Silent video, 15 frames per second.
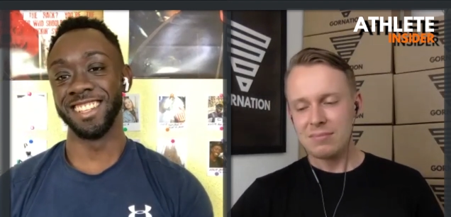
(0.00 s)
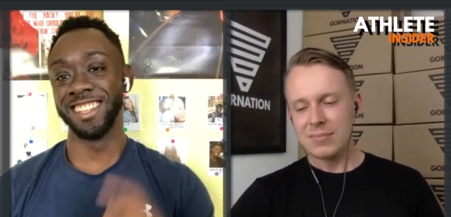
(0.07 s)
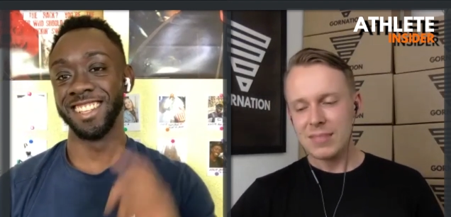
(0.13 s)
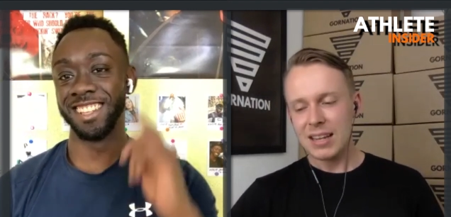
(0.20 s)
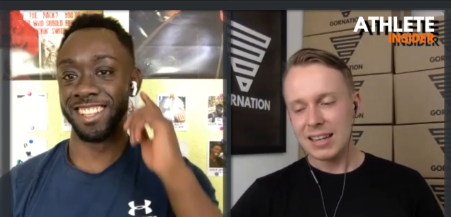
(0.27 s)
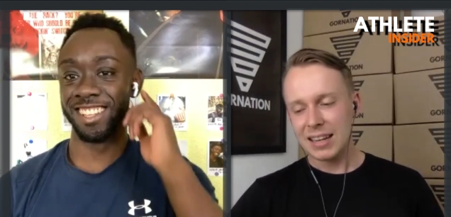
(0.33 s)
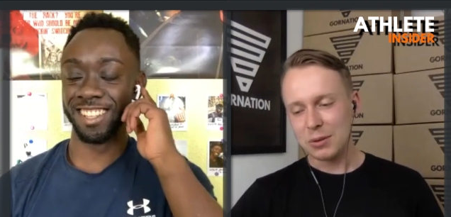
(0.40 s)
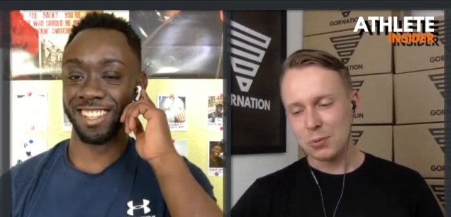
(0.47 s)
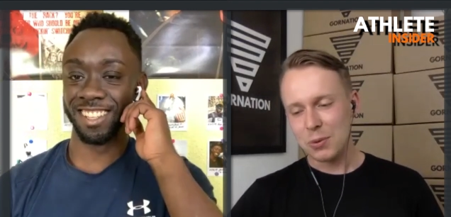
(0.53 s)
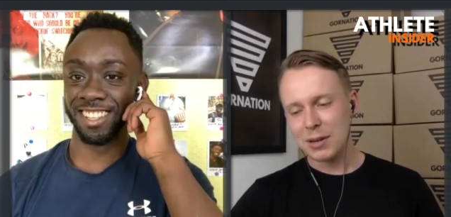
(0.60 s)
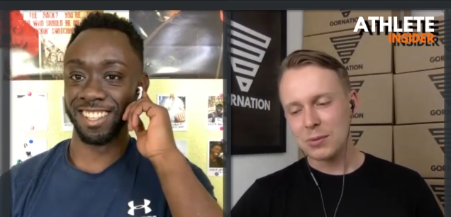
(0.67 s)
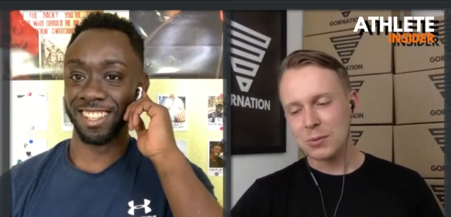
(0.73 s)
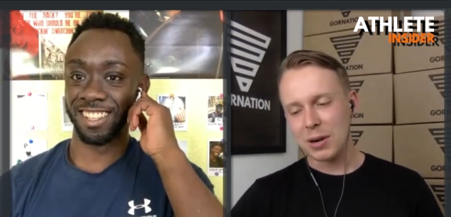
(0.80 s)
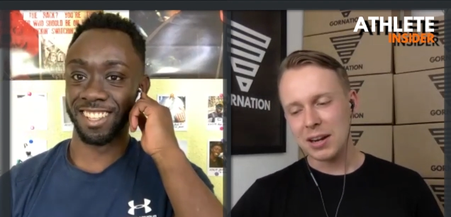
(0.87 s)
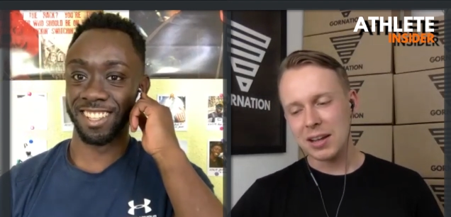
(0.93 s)
Speaker 1: like, what
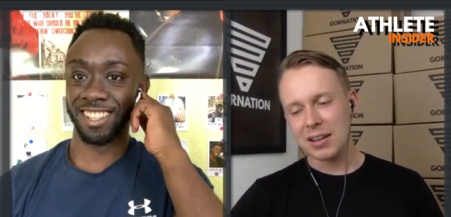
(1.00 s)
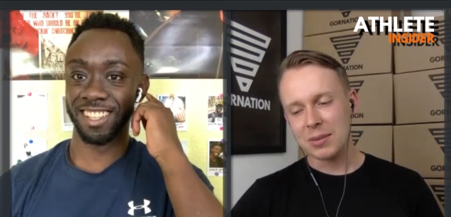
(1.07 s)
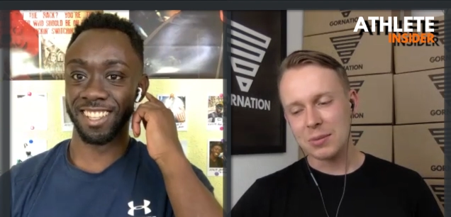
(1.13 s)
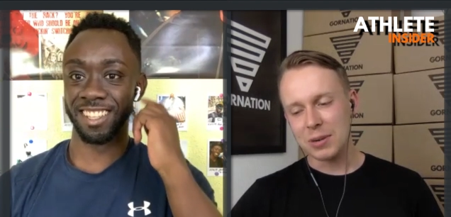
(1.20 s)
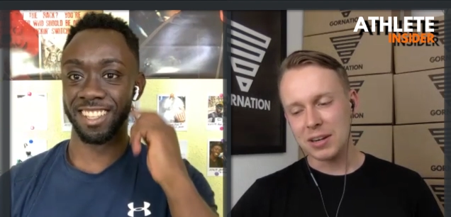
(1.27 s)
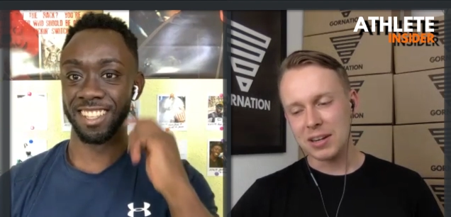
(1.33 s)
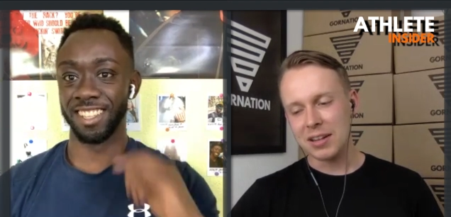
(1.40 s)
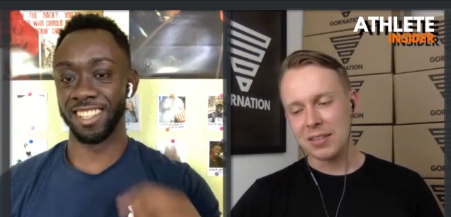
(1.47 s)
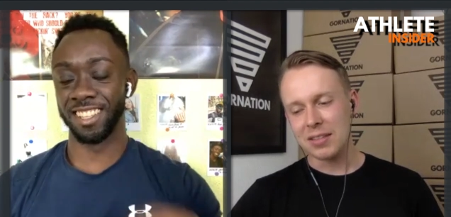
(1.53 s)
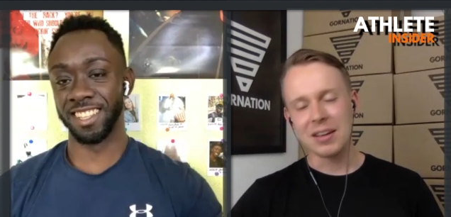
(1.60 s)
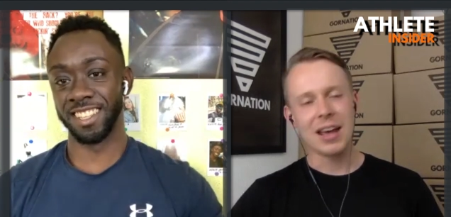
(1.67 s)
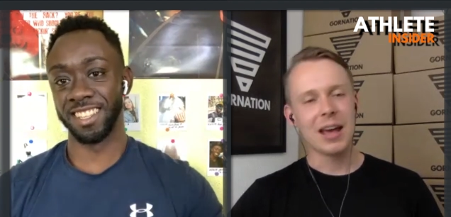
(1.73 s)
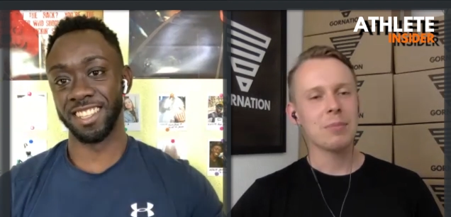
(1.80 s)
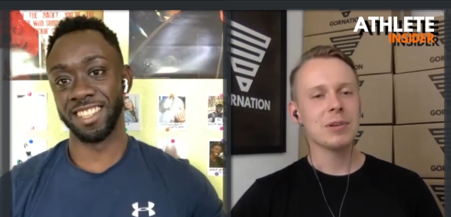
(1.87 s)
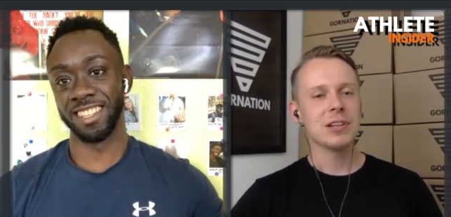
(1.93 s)
what are what are the
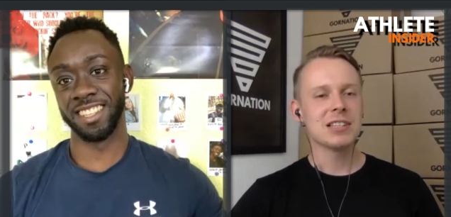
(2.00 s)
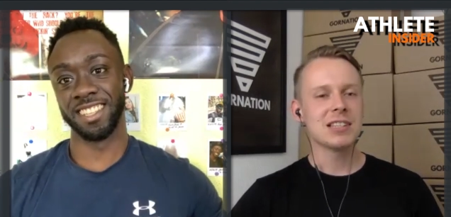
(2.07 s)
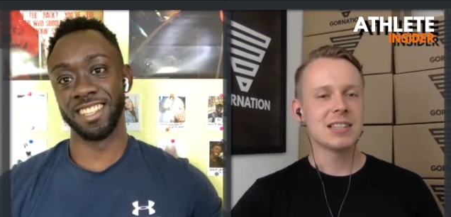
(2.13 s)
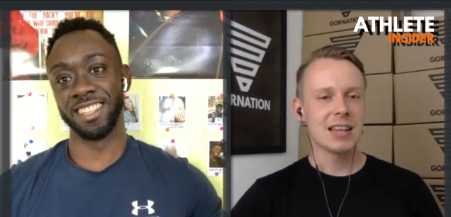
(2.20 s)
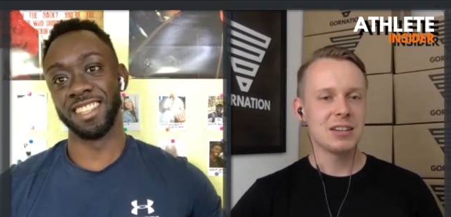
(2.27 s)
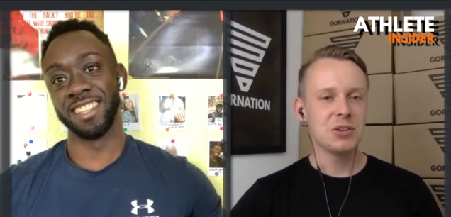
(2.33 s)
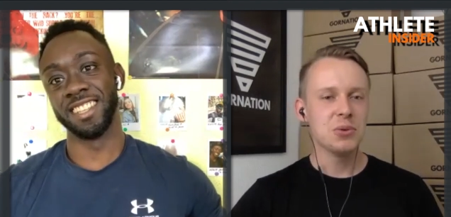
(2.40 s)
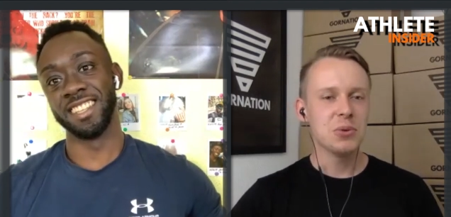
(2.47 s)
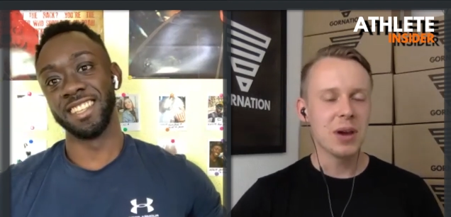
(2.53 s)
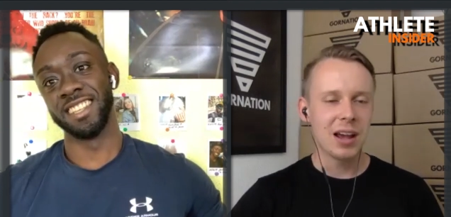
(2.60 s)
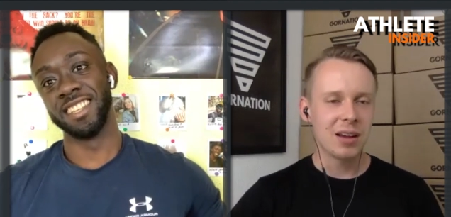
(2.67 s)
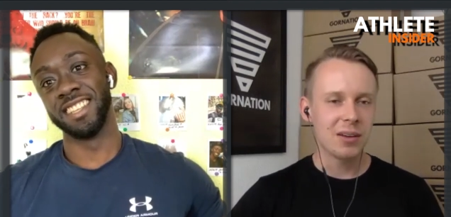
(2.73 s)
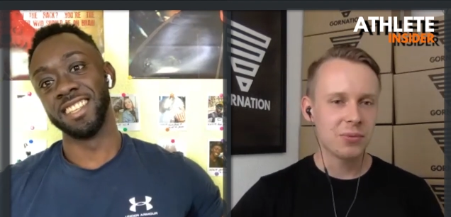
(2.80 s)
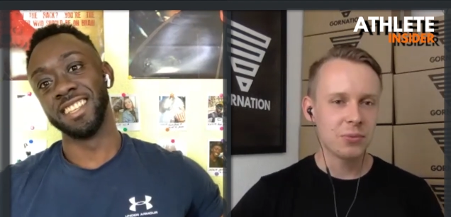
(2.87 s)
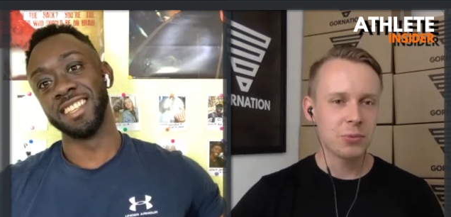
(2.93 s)
habits that you
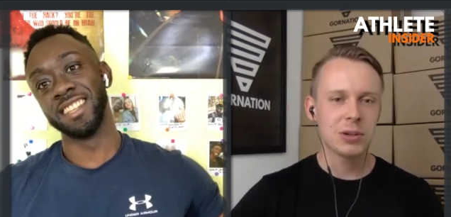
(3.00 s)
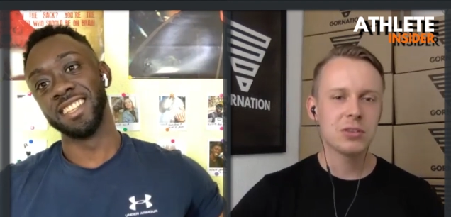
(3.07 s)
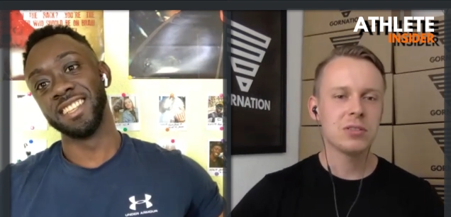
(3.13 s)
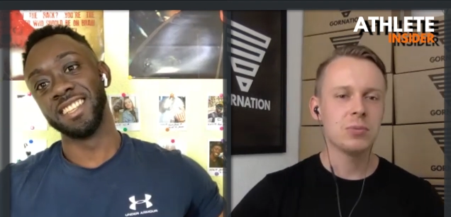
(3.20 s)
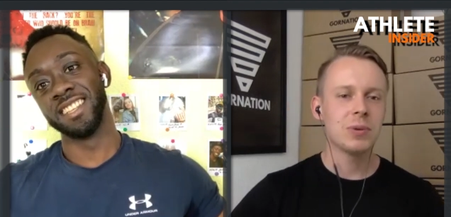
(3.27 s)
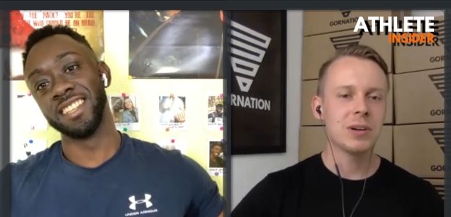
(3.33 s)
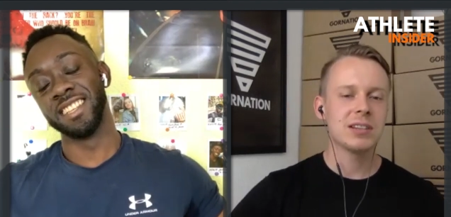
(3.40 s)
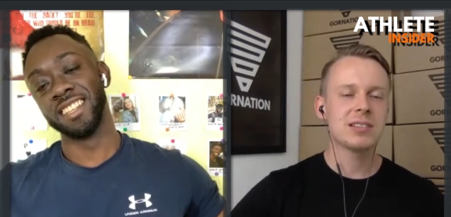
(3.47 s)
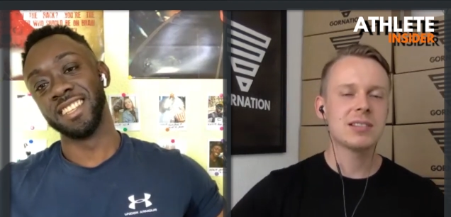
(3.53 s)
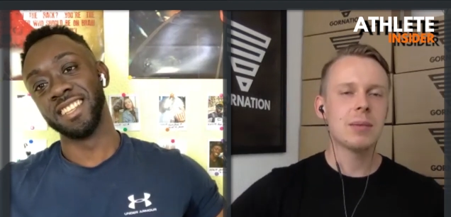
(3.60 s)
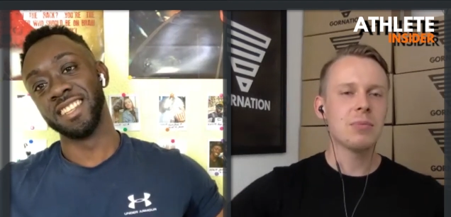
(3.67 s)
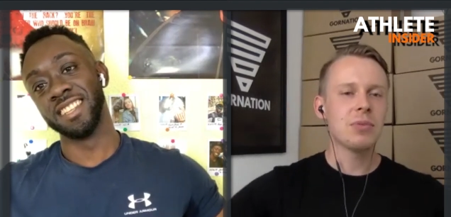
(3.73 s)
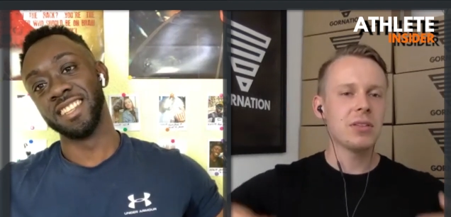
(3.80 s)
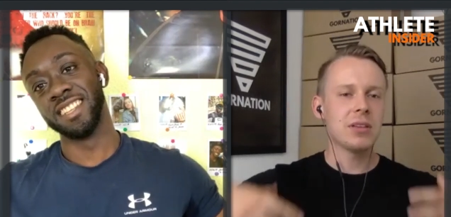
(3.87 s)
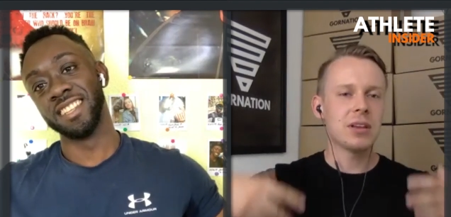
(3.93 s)
have? What what is
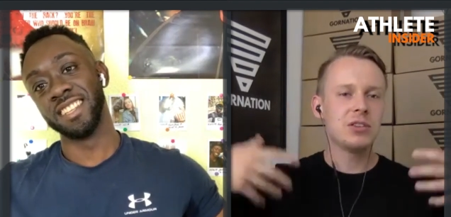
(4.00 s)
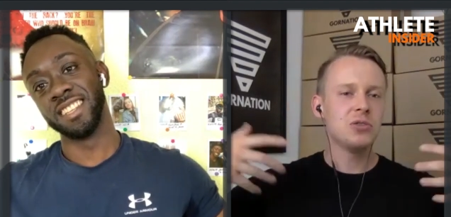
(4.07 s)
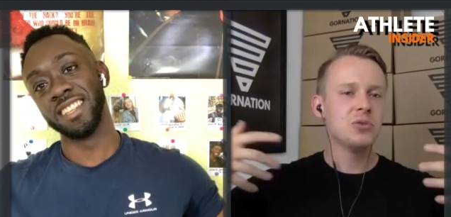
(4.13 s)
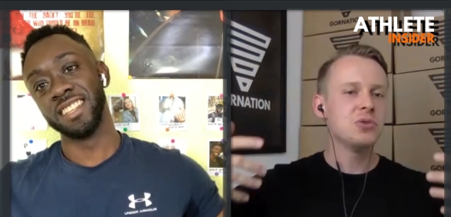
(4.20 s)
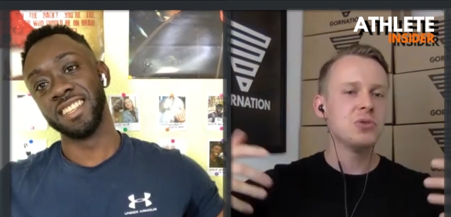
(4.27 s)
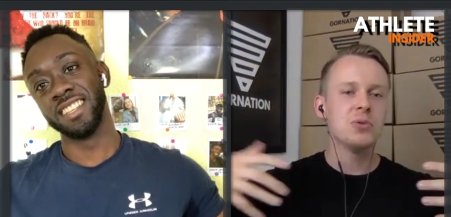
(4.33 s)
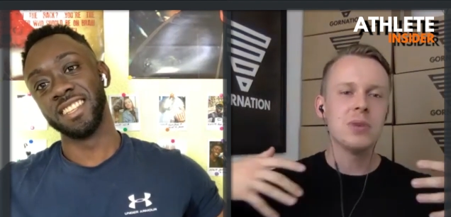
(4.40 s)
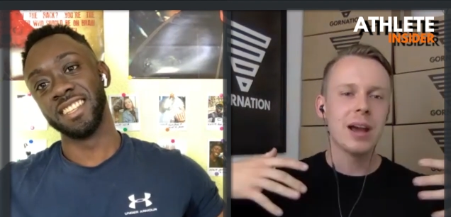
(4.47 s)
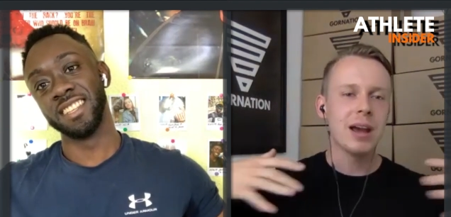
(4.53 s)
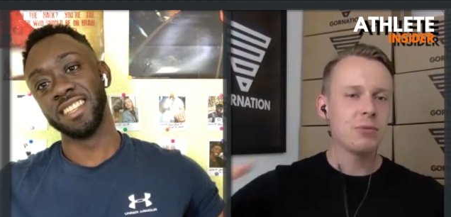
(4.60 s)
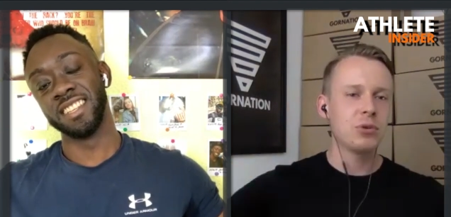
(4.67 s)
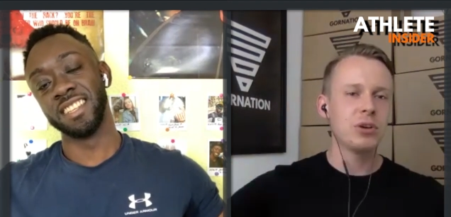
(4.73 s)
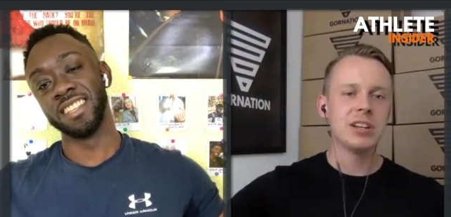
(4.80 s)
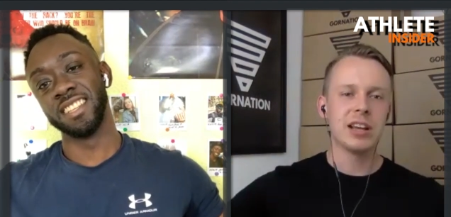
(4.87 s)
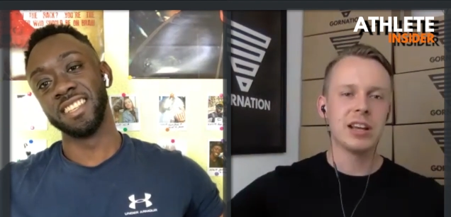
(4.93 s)
something that you do every
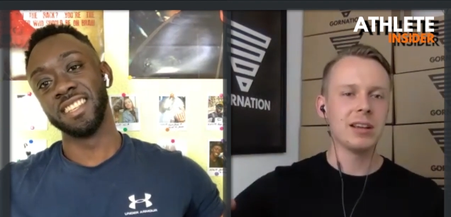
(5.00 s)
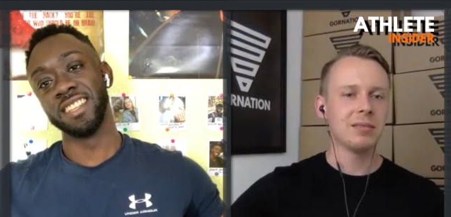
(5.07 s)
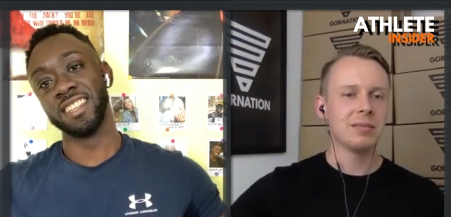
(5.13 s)
day?